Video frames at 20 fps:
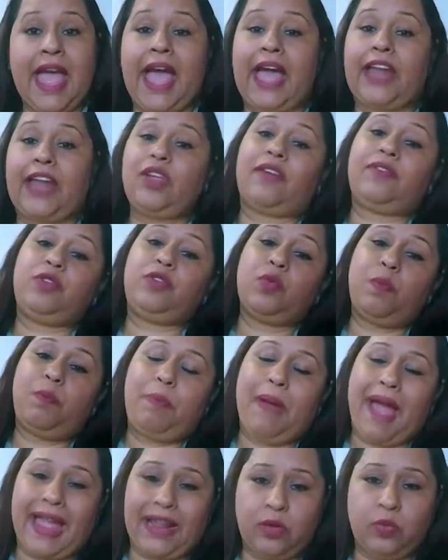and you have to
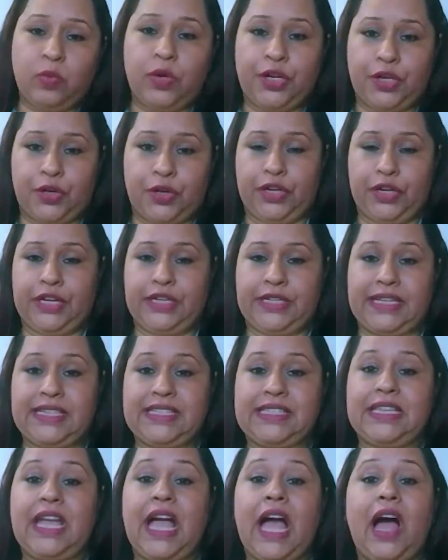back work on it
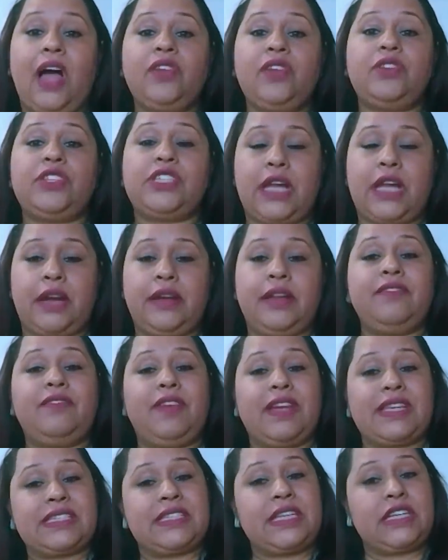and see how you'll start
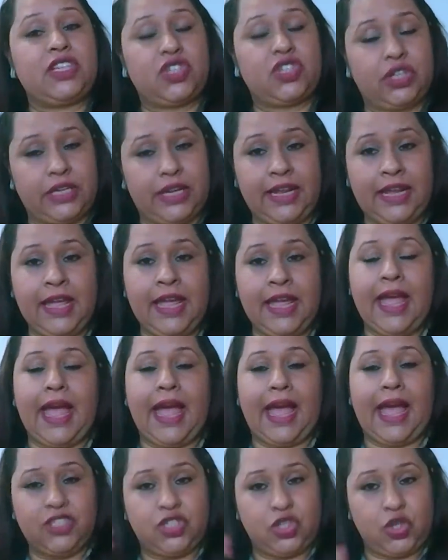investing today
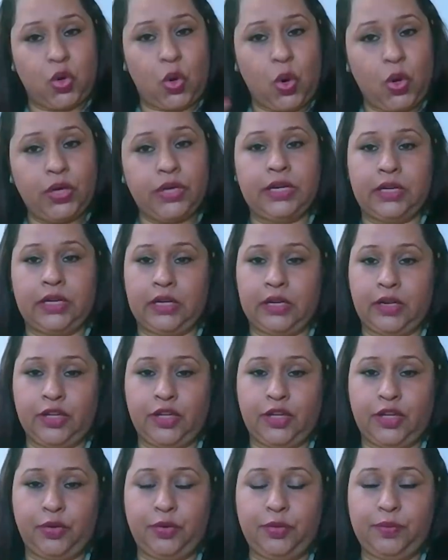as your
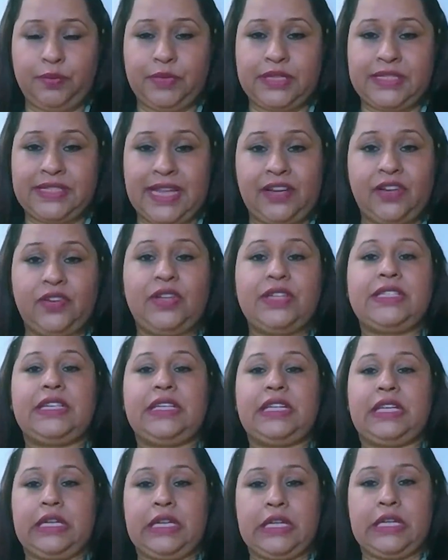salaries
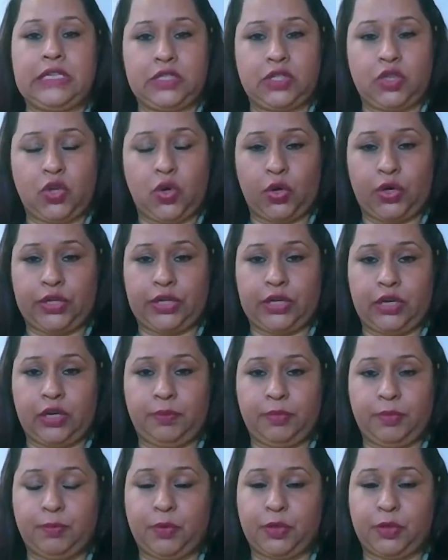increase,
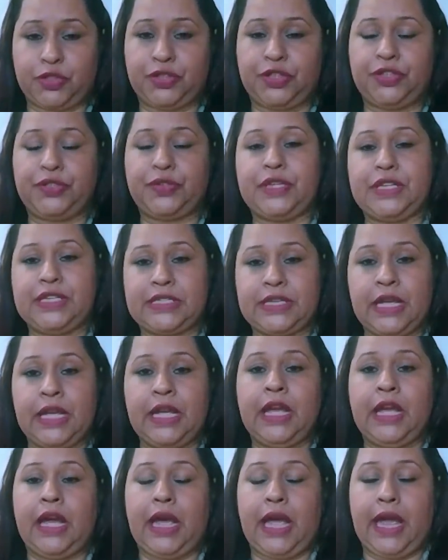your proportion increase,
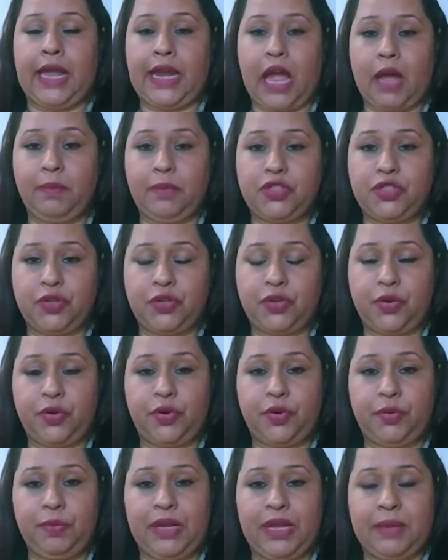and how much you're
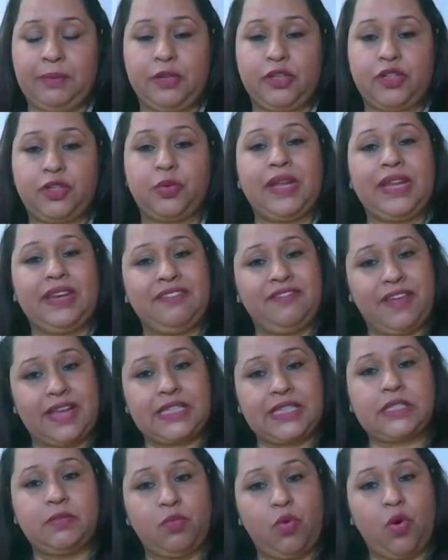going to be able to
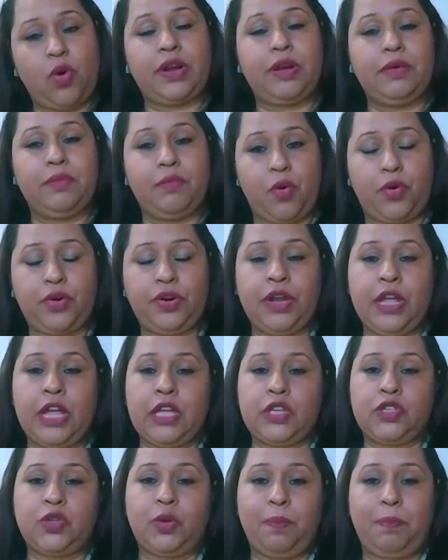invest more and more.
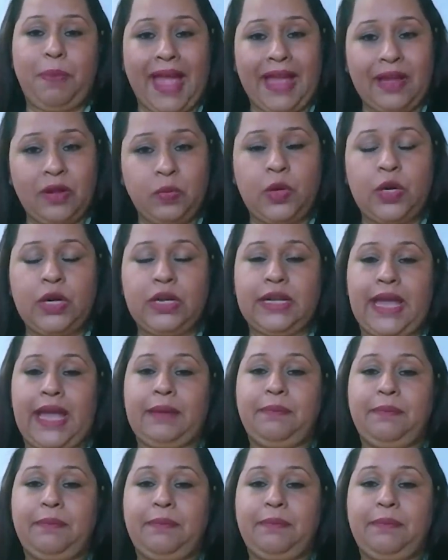So back work
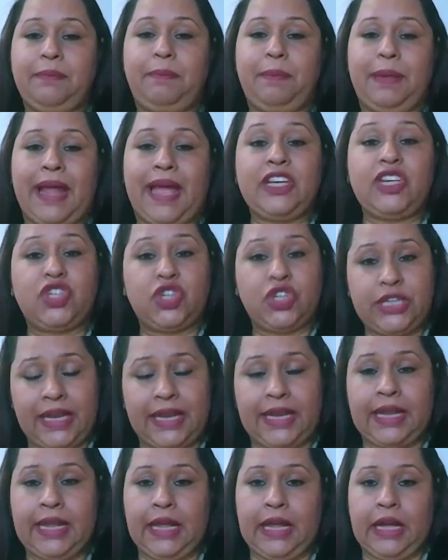and plan
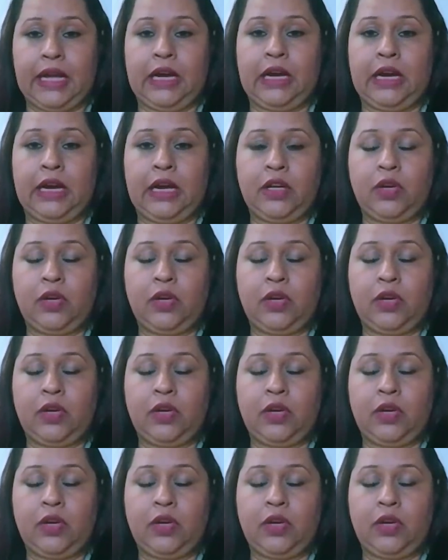today, how